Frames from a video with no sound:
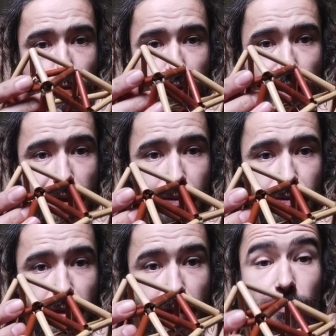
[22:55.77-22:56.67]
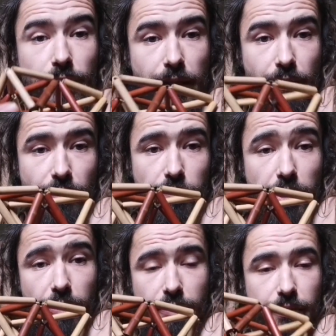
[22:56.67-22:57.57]
that has six fingers
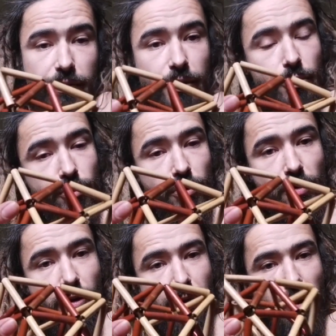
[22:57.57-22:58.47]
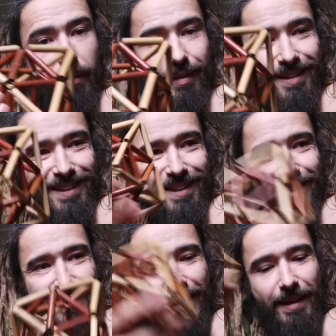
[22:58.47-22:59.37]
because it's a neutral corner.
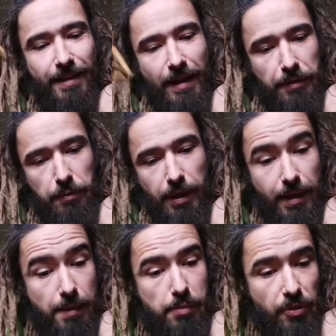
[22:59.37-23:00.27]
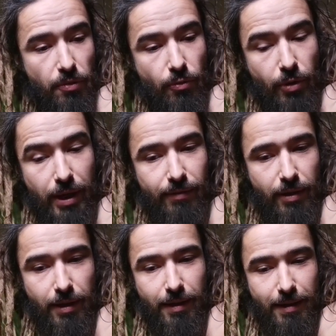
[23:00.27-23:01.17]
And as we keep increasing